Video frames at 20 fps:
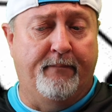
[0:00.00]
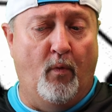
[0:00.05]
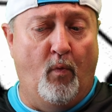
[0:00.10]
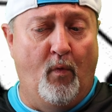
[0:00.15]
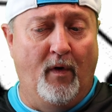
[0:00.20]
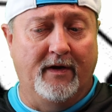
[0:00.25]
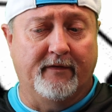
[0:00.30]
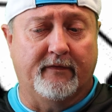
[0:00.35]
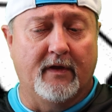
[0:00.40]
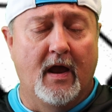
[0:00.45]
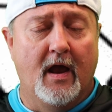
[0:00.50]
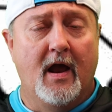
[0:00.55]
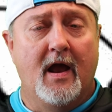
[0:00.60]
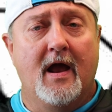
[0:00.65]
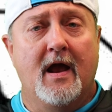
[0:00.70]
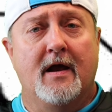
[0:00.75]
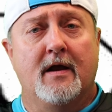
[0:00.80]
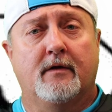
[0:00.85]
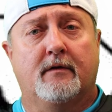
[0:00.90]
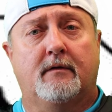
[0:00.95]
points,
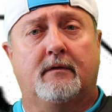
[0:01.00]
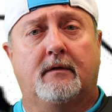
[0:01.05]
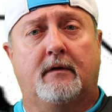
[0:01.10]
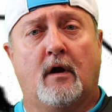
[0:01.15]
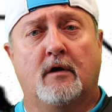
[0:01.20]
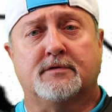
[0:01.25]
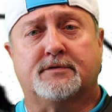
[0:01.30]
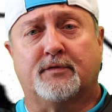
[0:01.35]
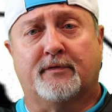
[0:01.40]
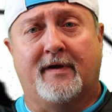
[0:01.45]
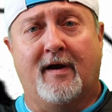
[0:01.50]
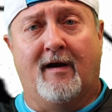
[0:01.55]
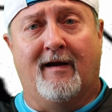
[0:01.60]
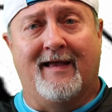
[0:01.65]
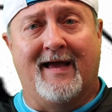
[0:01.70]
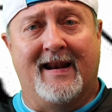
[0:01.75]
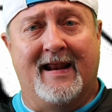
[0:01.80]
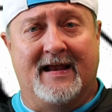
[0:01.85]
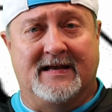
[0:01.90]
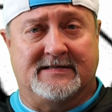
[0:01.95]
Coastal
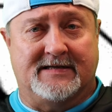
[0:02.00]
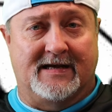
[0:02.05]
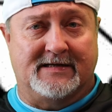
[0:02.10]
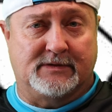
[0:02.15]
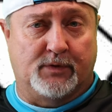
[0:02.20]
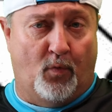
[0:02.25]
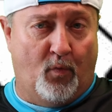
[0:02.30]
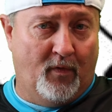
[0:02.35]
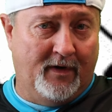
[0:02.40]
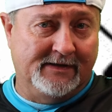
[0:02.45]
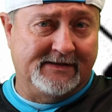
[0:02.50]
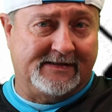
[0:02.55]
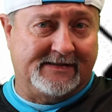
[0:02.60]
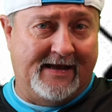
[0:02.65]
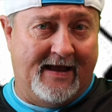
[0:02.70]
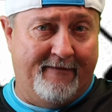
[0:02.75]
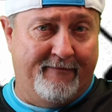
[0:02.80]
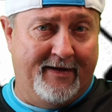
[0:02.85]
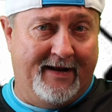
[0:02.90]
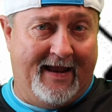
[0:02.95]
Carolina is a
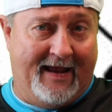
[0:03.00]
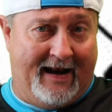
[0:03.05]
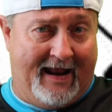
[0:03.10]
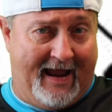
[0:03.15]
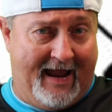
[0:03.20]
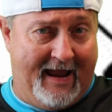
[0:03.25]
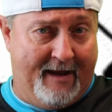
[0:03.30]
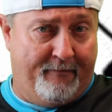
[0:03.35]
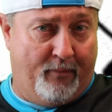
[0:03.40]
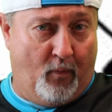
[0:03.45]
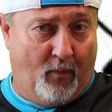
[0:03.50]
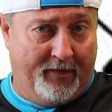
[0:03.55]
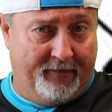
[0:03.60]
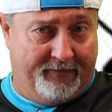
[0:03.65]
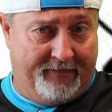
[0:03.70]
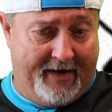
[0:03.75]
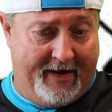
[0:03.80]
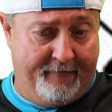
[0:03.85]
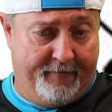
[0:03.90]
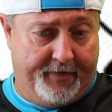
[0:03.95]
27.5
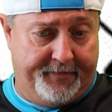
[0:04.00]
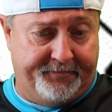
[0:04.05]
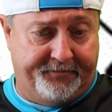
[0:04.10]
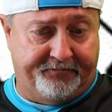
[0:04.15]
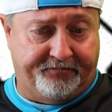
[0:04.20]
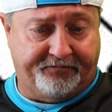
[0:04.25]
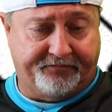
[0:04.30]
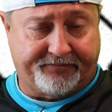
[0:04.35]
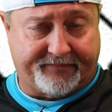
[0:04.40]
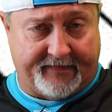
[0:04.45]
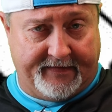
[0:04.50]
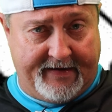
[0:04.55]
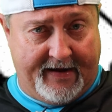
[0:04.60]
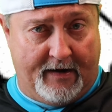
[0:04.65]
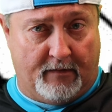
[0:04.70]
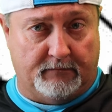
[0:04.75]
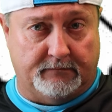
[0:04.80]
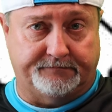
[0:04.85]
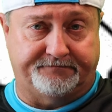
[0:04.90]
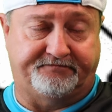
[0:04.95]
point favorite.
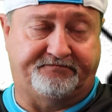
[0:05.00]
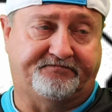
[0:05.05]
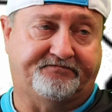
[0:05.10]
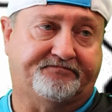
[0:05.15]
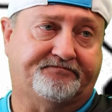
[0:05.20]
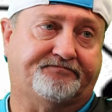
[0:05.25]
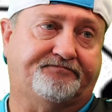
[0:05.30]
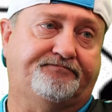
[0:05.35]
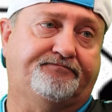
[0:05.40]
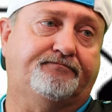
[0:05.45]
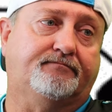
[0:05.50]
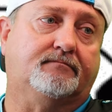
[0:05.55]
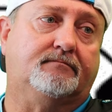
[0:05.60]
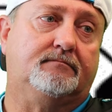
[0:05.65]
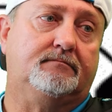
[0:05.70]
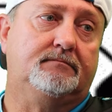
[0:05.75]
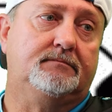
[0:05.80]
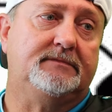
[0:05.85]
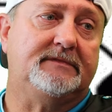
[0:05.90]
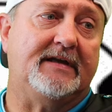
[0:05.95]
Now,
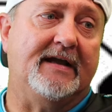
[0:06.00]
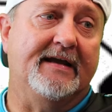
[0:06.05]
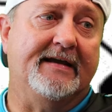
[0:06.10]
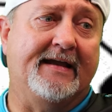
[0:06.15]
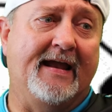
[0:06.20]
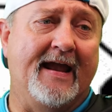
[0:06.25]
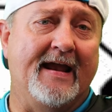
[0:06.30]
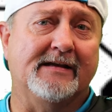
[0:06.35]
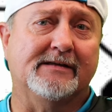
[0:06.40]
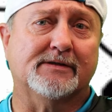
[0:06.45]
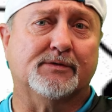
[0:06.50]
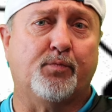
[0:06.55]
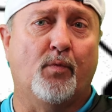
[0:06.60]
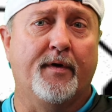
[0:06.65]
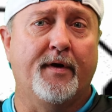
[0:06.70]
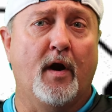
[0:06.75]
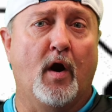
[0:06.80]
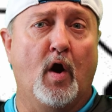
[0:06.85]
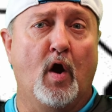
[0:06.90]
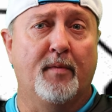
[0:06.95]
Kansas
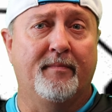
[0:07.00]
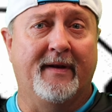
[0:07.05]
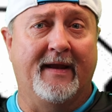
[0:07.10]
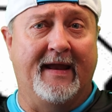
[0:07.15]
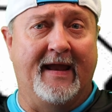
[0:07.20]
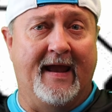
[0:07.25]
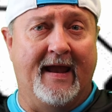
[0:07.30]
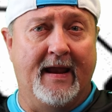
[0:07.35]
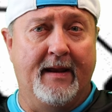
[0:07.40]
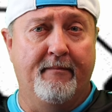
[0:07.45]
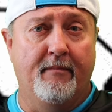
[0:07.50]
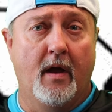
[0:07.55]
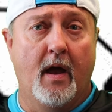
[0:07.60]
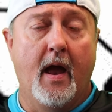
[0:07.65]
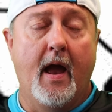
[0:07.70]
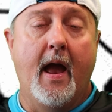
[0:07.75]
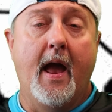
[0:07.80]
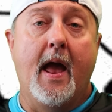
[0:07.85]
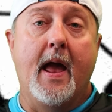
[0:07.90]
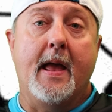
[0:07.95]
won their opening game
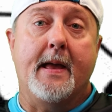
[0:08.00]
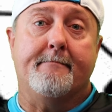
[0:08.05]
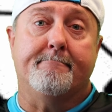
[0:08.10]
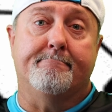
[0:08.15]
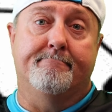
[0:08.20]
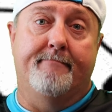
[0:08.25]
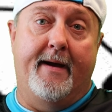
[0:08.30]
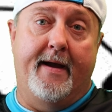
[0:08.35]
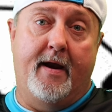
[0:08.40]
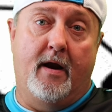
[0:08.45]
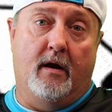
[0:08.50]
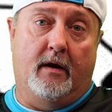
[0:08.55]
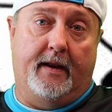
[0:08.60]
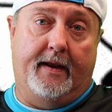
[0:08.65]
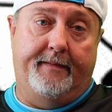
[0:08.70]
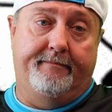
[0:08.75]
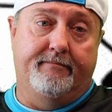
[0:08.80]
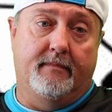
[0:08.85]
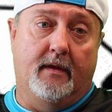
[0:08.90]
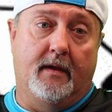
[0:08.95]

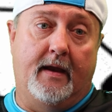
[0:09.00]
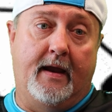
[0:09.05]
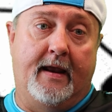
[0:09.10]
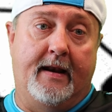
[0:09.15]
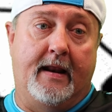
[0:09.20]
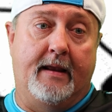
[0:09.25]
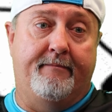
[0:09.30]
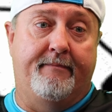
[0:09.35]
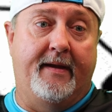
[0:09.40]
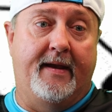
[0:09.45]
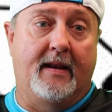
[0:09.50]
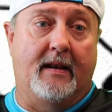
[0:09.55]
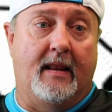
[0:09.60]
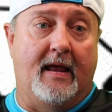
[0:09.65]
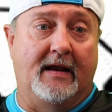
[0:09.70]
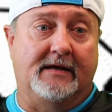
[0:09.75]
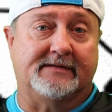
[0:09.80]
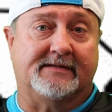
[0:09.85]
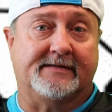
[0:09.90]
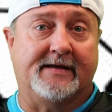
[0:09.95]
barely, and they beat
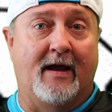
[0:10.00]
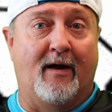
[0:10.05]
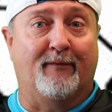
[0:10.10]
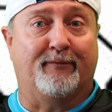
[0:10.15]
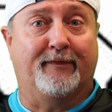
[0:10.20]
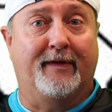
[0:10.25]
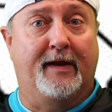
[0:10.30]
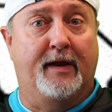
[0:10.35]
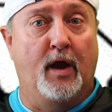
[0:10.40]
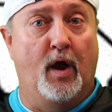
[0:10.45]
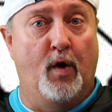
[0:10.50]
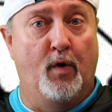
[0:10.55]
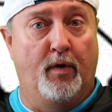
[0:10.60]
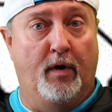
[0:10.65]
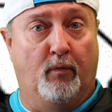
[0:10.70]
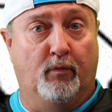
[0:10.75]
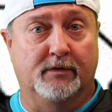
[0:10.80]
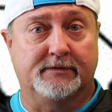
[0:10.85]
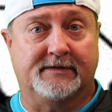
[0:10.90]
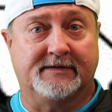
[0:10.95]
like South
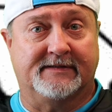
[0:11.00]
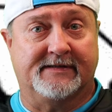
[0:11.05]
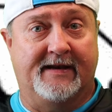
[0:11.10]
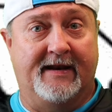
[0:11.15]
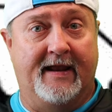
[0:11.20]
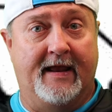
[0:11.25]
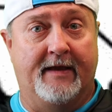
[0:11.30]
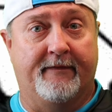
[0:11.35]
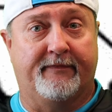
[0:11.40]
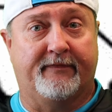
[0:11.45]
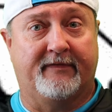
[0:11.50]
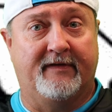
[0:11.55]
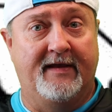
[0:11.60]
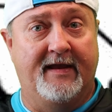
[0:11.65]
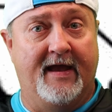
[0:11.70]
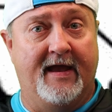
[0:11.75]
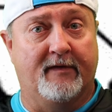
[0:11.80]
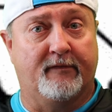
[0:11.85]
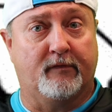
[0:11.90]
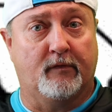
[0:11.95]
Dakota, which is an
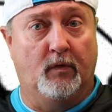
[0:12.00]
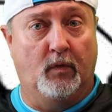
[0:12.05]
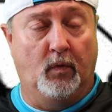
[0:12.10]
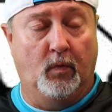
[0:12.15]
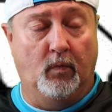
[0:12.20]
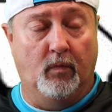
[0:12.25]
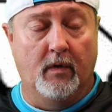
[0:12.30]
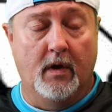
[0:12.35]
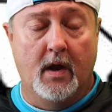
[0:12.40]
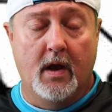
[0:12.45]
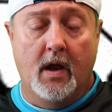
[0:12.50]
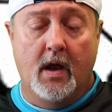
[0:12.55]
FCS school,